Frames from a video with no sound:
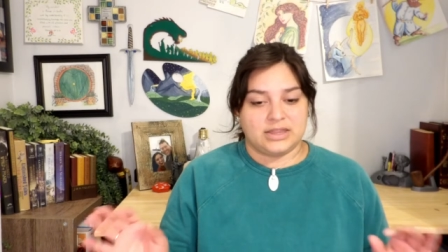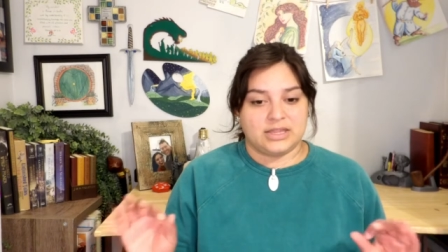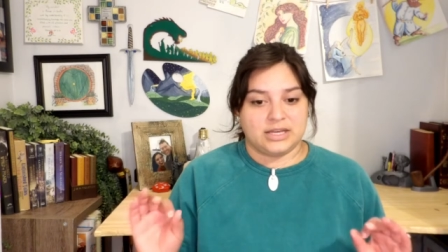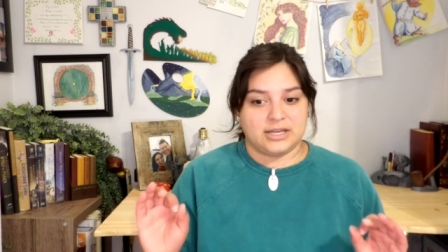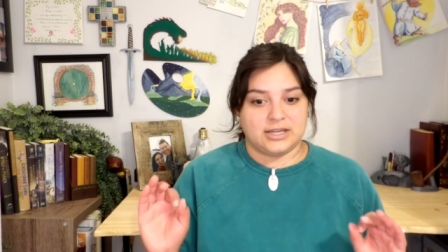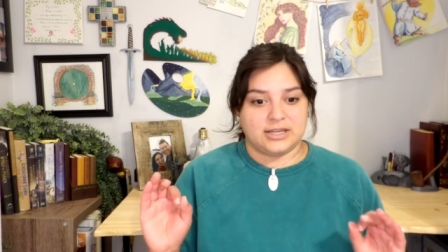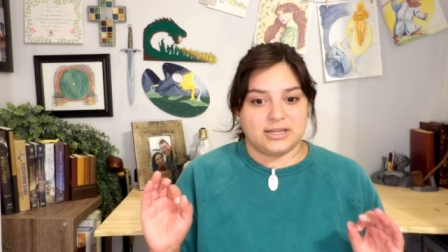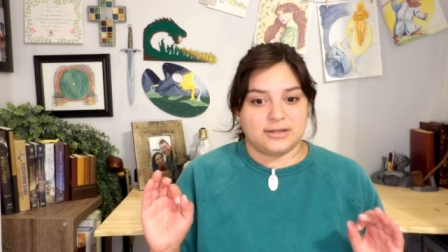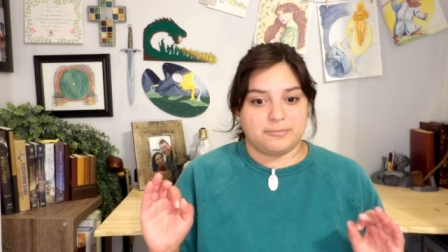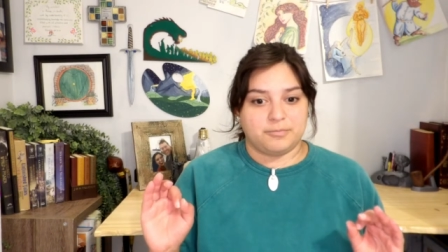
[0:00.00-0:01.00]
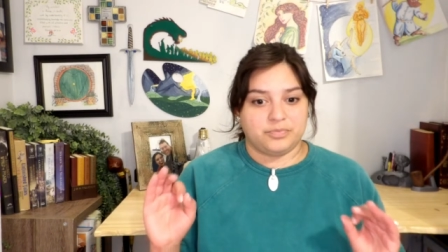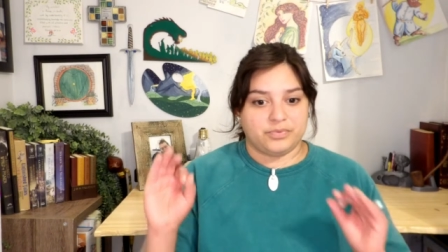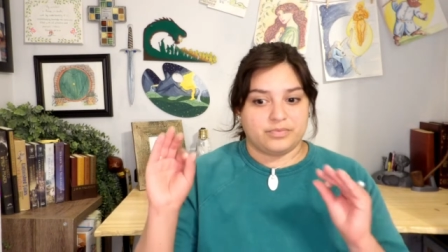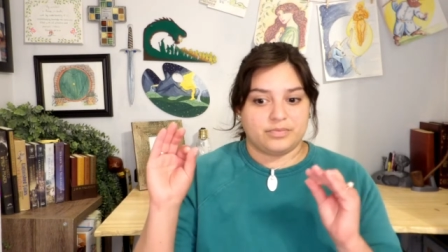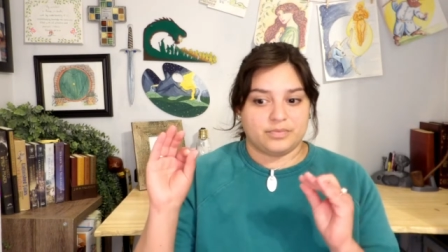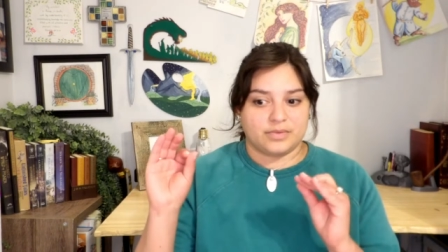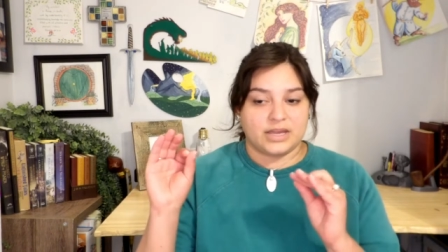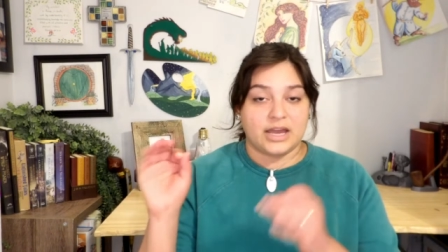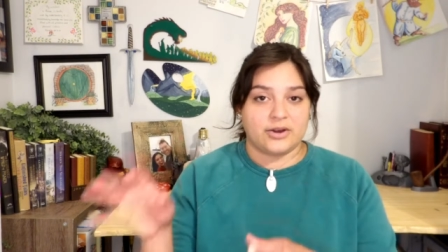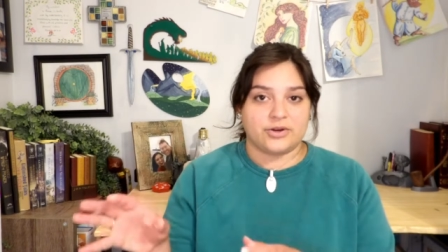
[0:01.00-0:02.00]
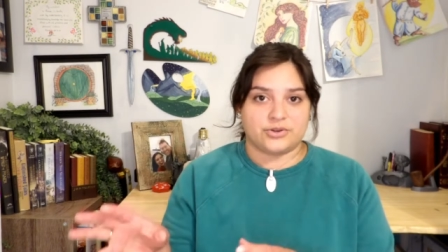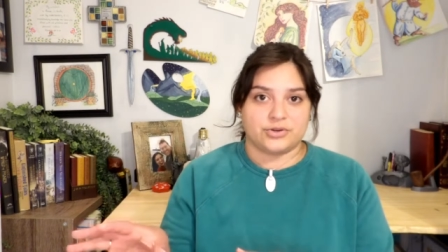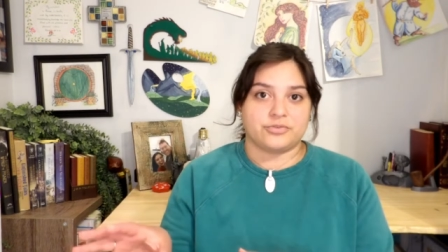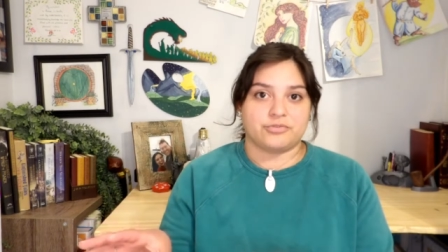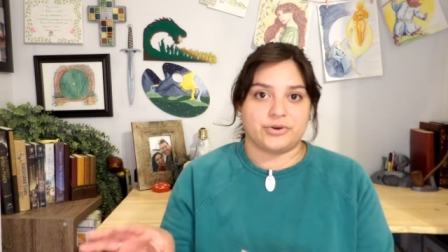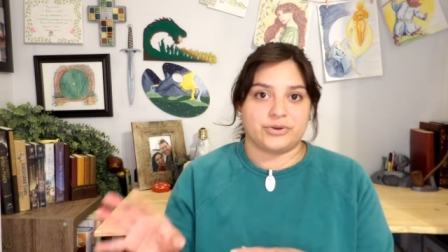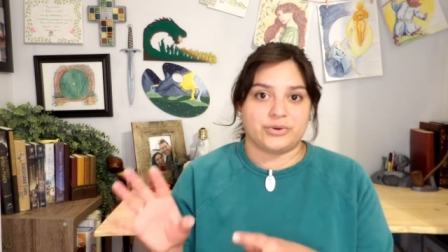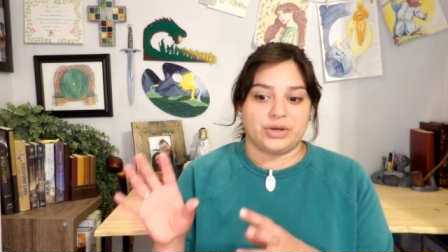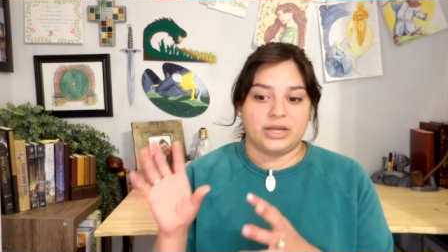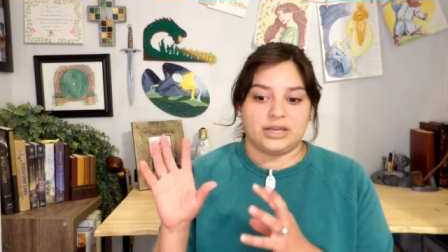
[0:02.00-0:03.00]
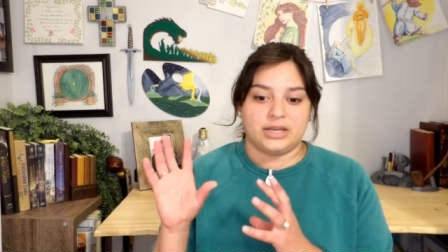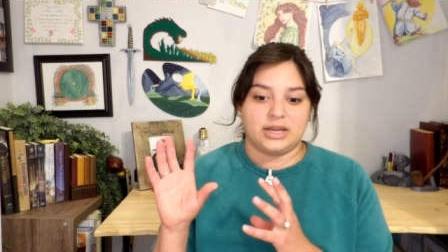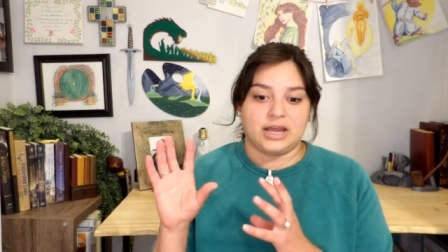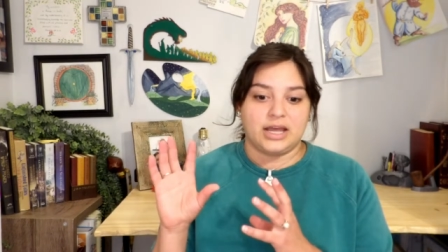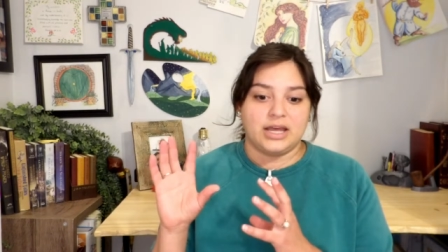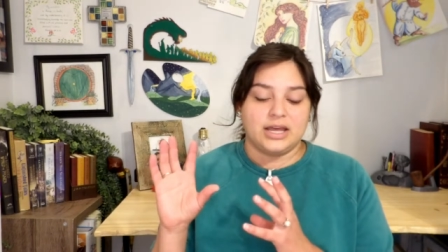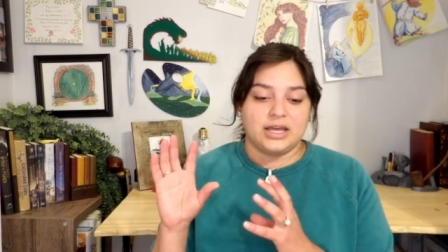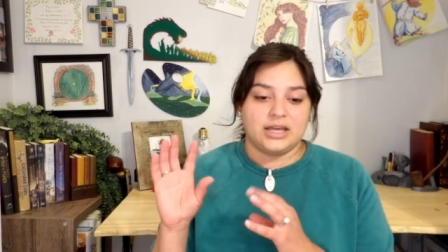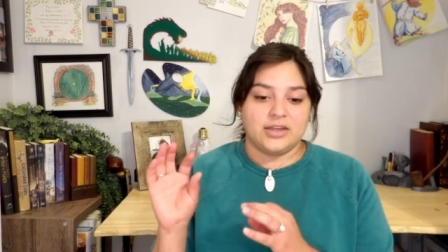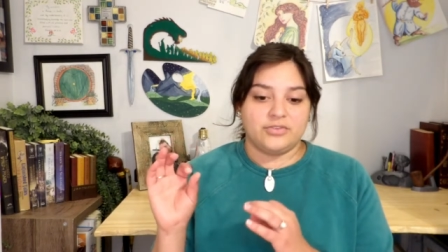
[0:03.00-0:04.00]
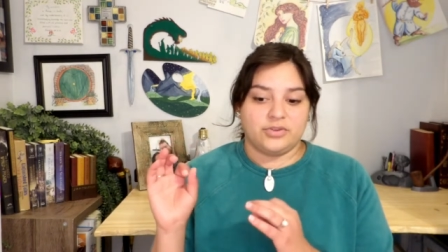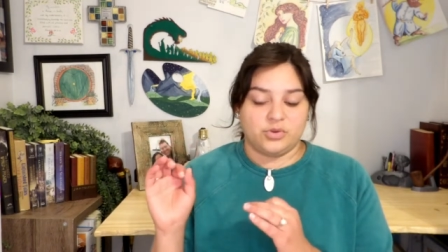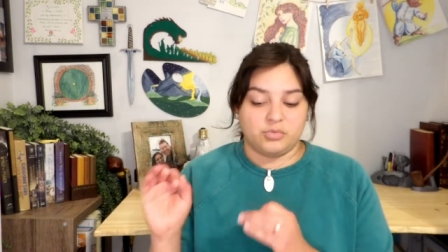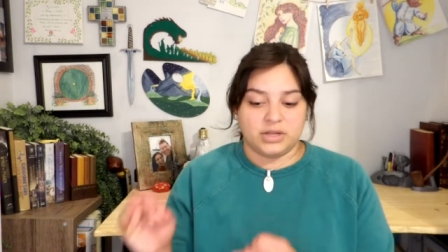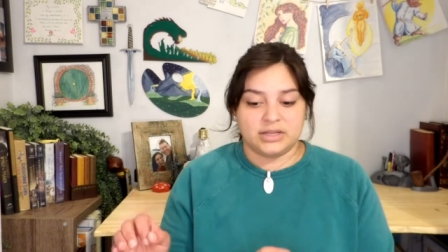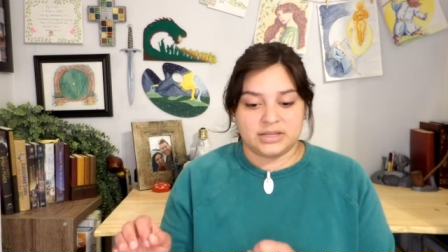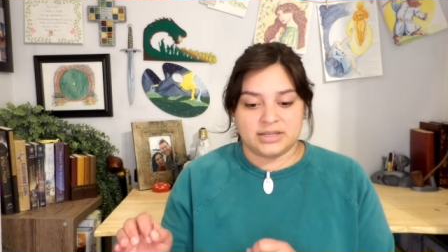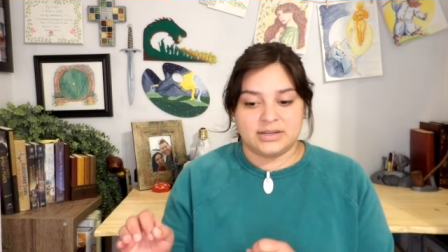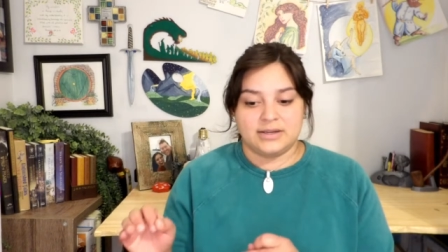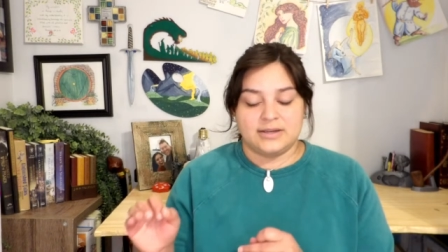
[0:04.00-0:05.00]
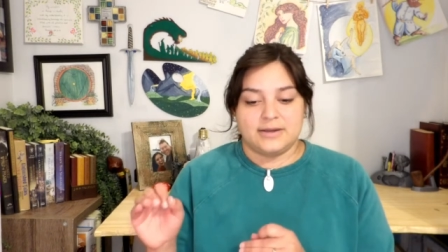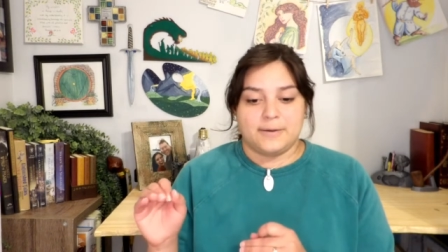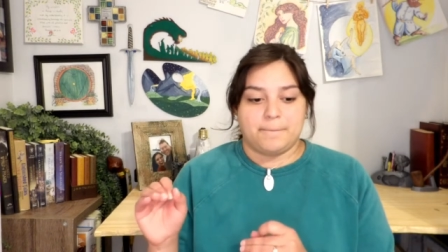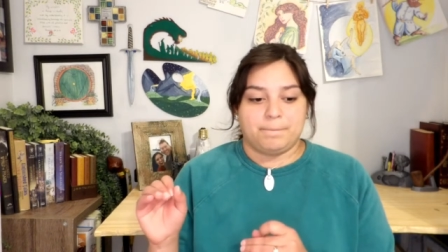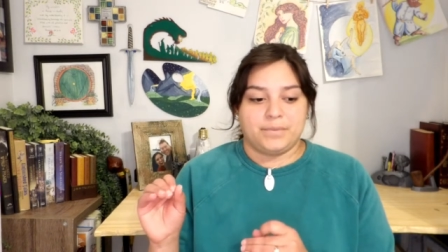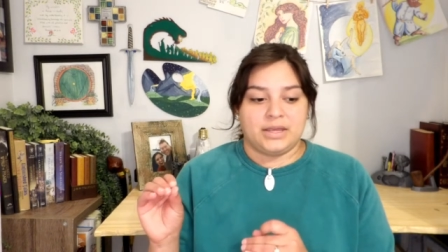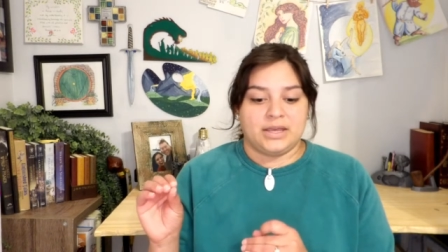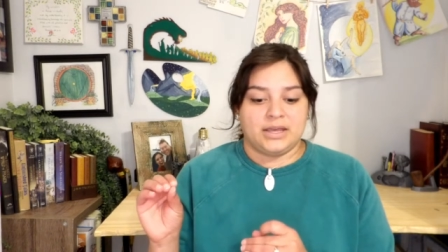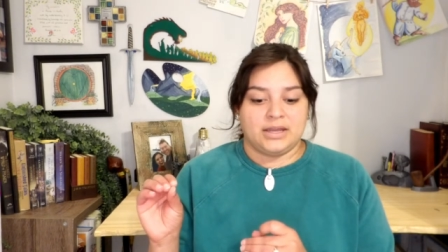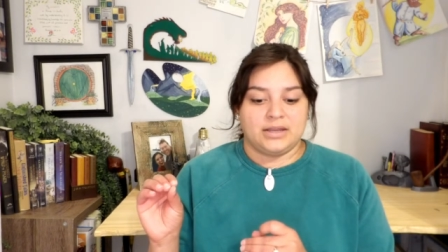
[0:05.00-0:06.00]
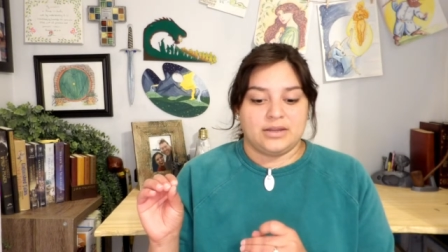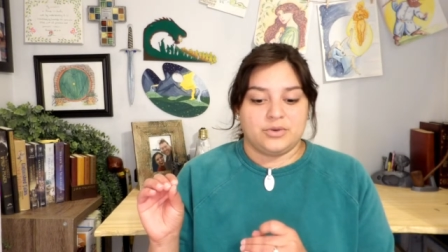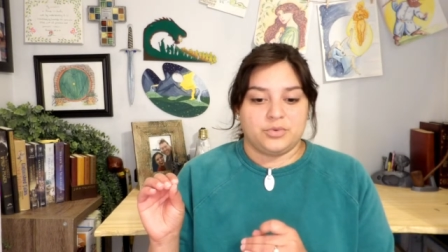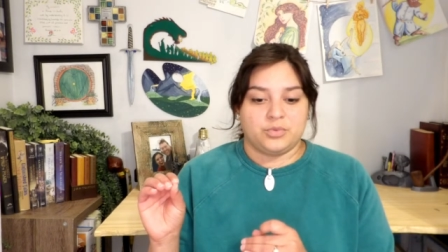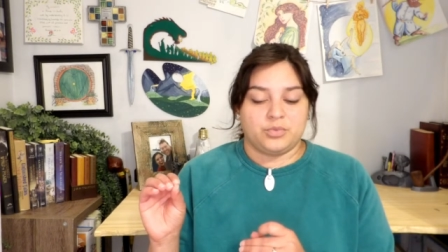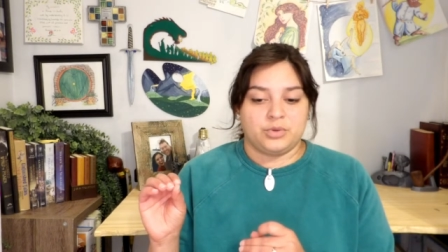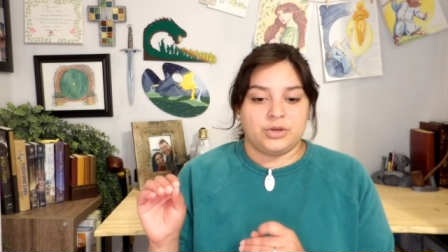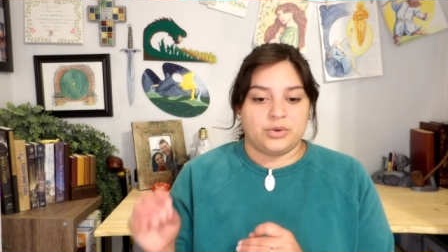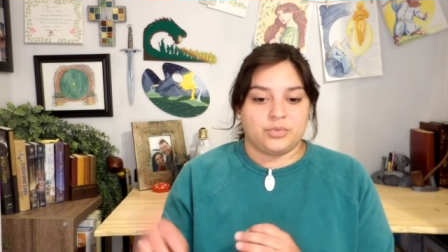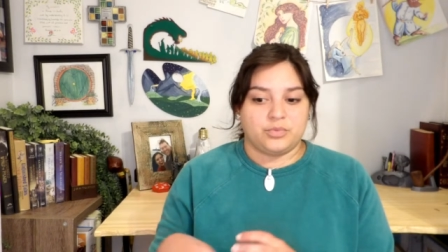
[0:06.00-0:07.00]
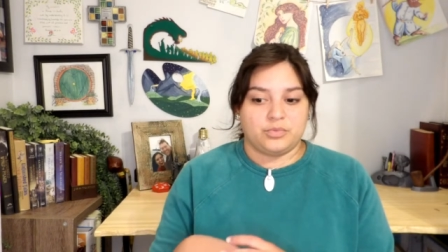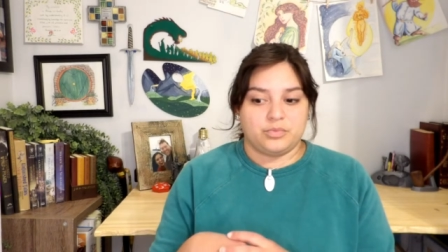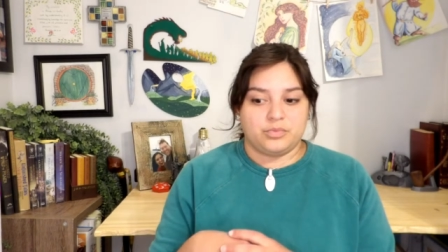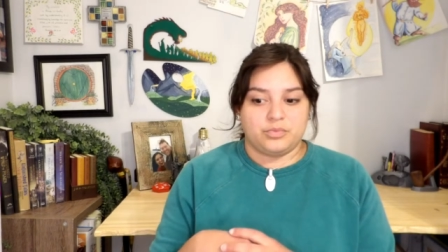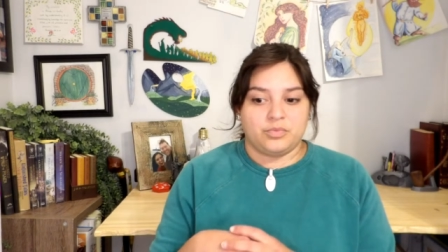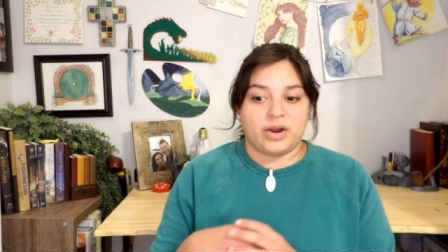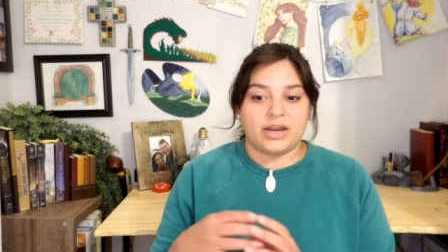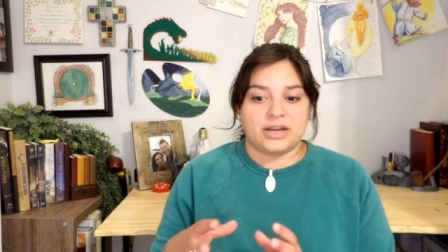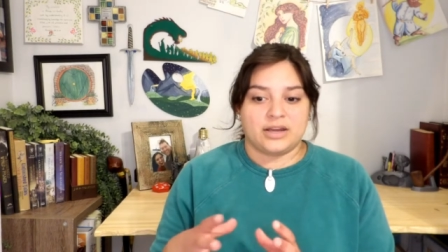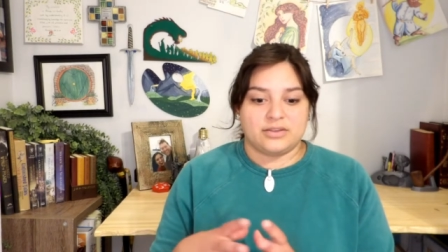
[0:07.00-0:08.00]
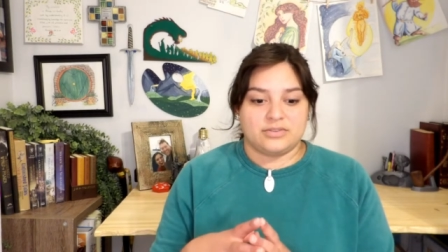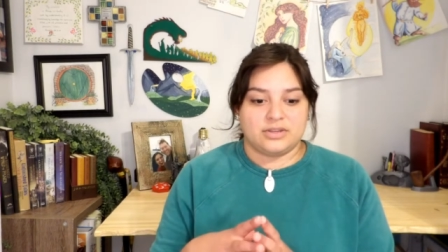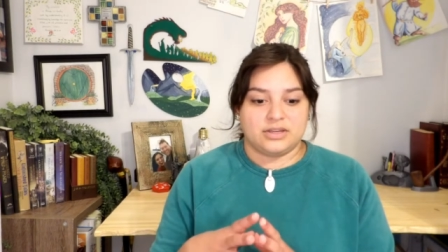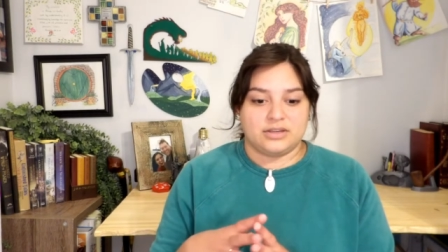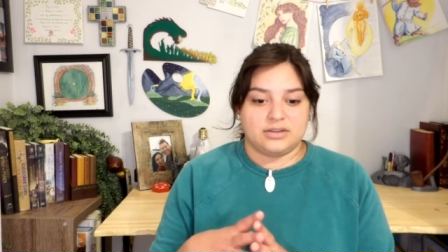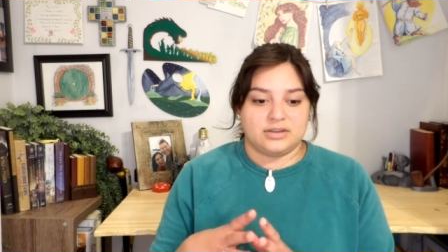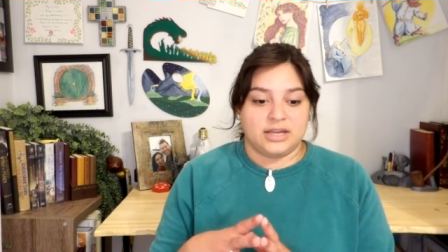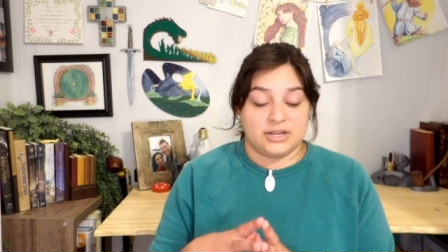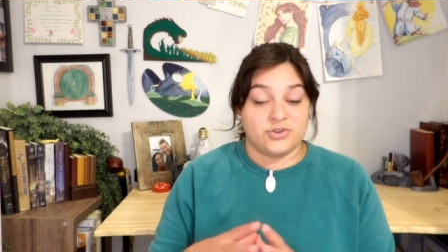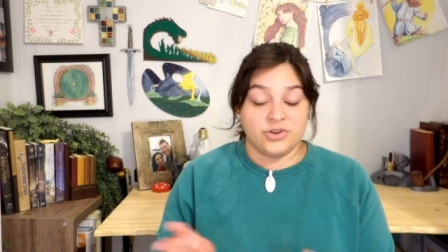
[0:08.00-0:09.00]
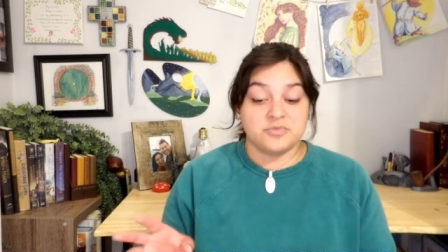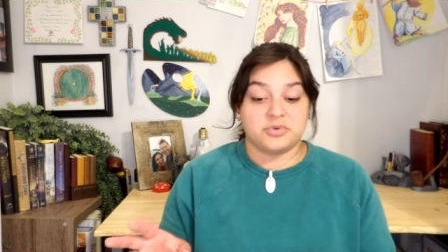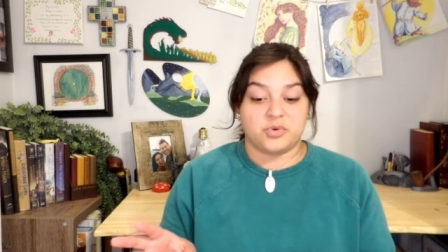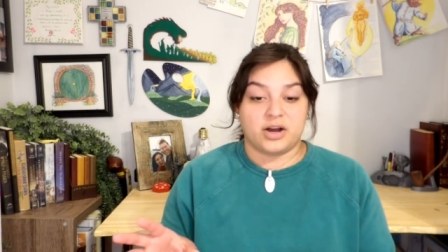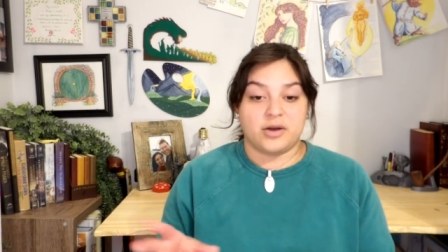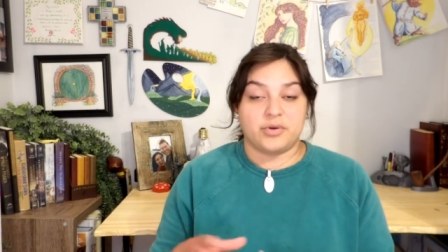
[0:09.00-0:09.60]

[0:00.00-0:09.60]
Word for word: the character of Frodo and his humility and you know recognizing and it took him a while